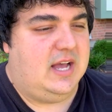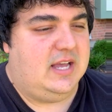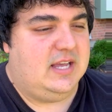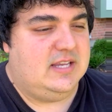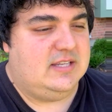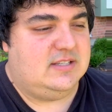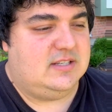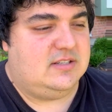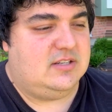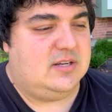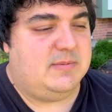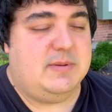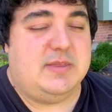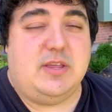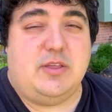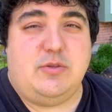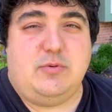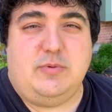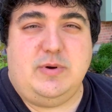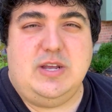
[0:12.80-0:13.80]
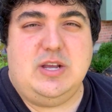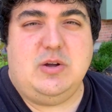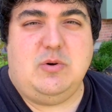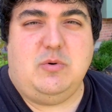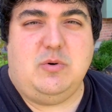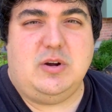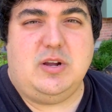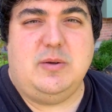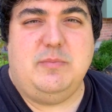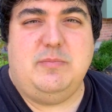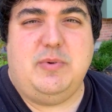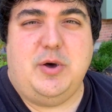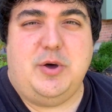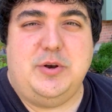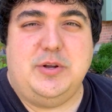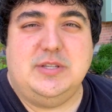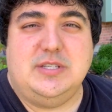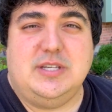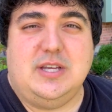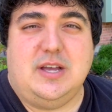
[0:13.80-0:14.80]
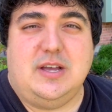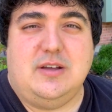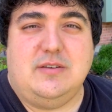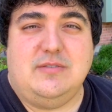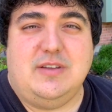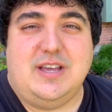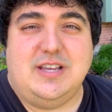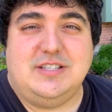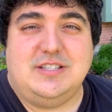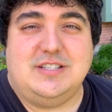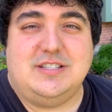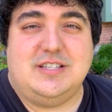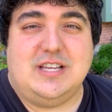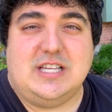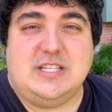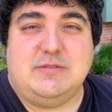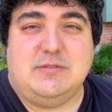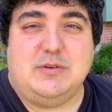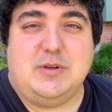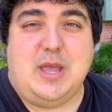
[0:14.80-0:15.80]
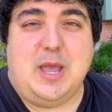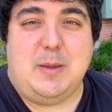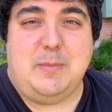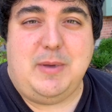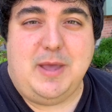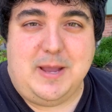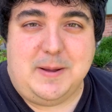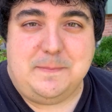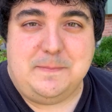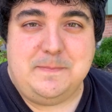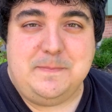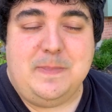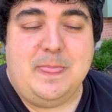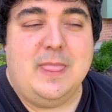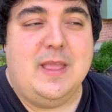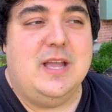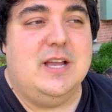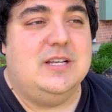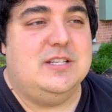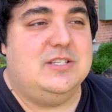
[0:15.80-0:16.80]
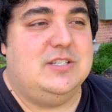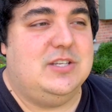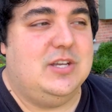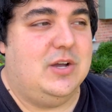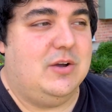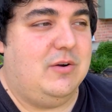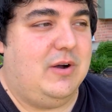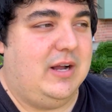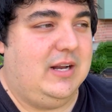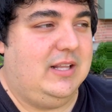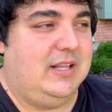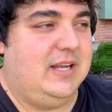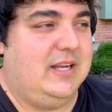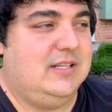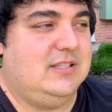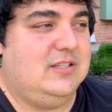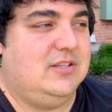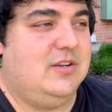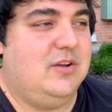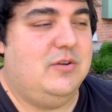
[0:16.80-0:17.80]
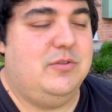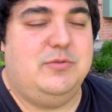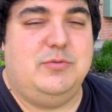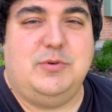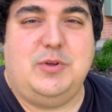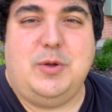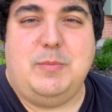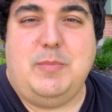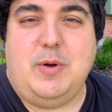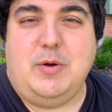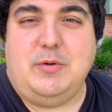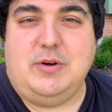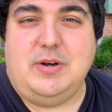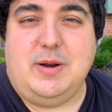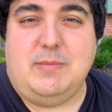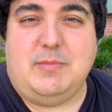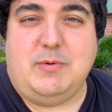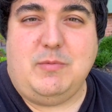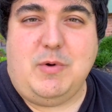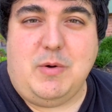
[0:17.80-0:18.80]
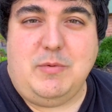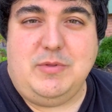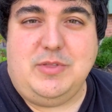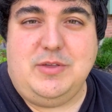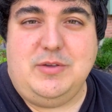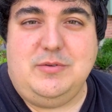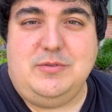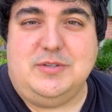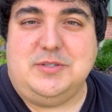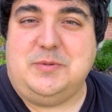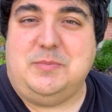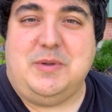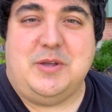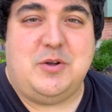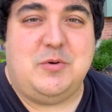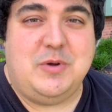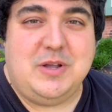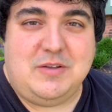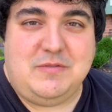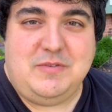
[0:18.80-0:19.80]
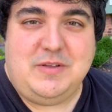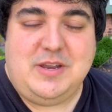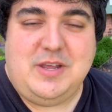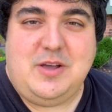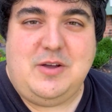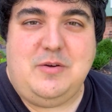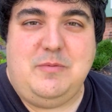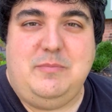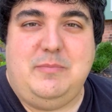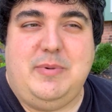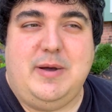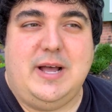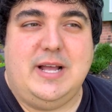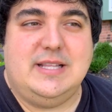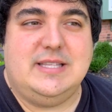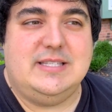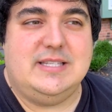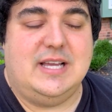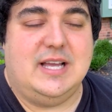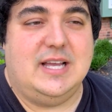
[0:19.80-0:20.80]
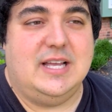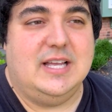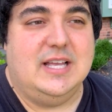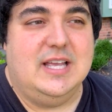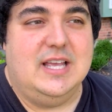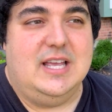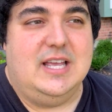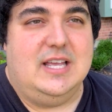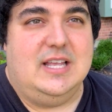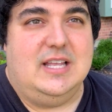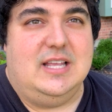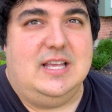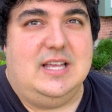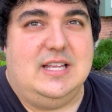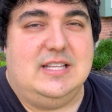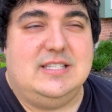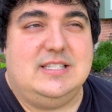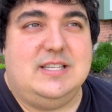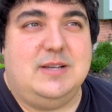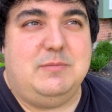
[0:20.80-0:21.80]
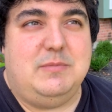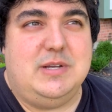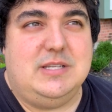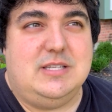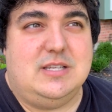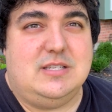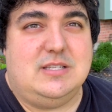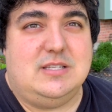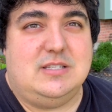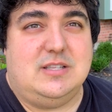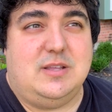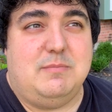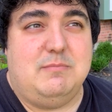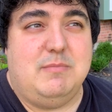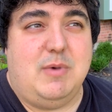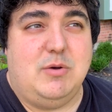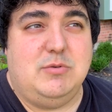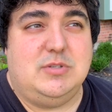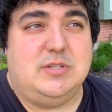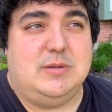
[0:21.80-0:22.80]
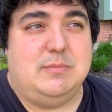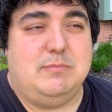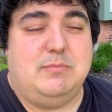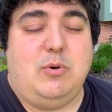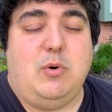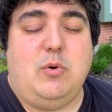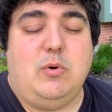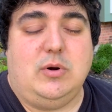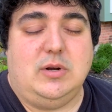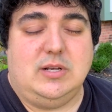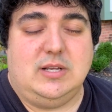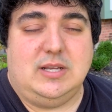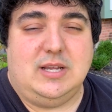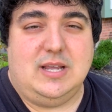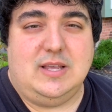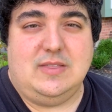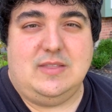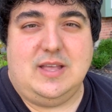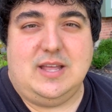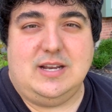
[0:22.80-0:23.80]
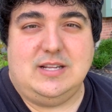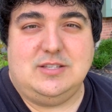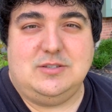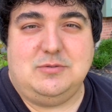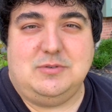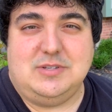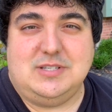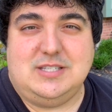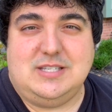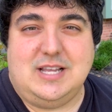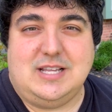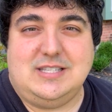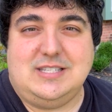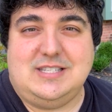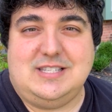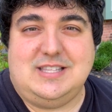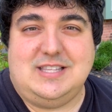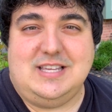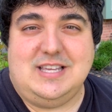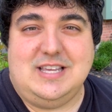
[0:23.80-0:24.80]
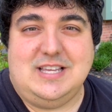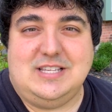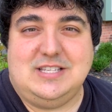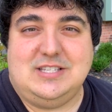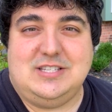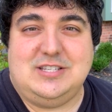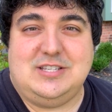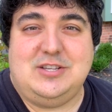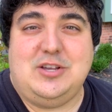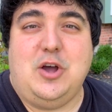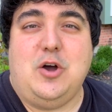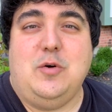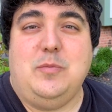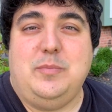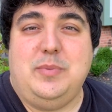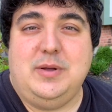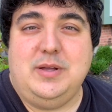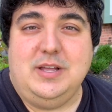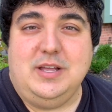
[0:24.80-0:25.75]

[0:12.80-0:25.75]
is I talk about the 3 core components of a successful campaign. So I'd like to go through component number 1 with you. This will be a quick video, but in some ways this is the most important in that it sort of sets the scope